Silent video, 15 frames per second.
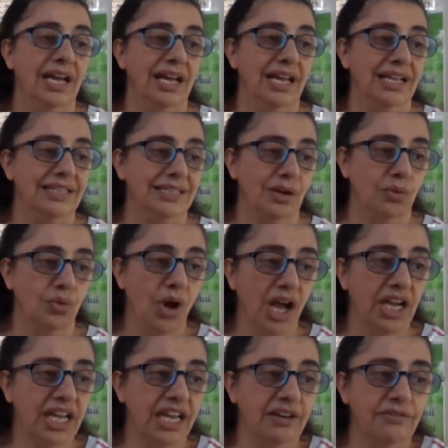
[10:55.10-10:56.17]
Is it
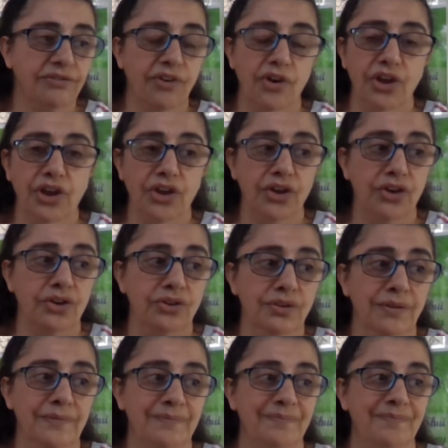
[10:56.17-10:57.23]
working for you?
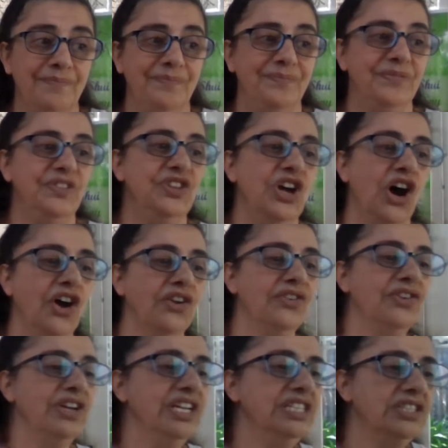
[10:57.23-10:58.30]
No,
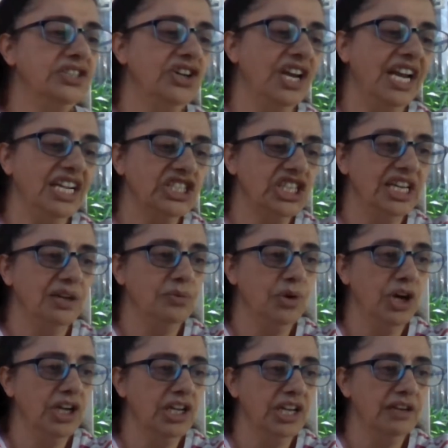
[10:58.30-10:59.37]
it's not actually
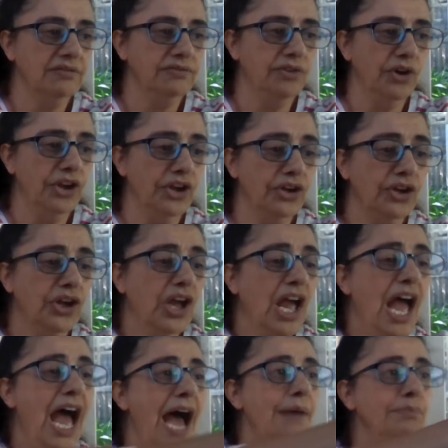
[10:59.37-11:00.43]
working for you.
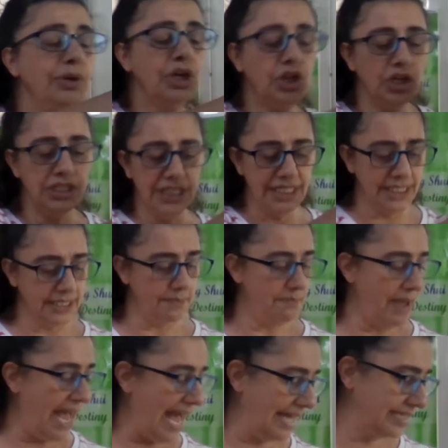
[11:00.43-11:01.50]
And because it's
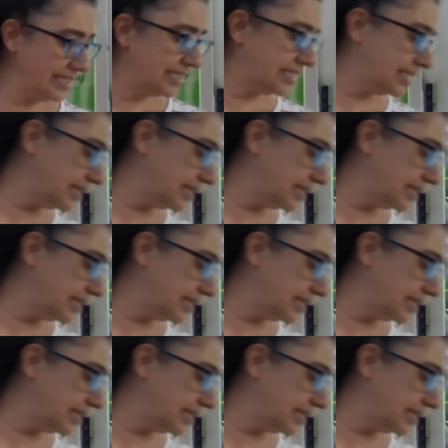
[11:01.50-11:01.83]
about,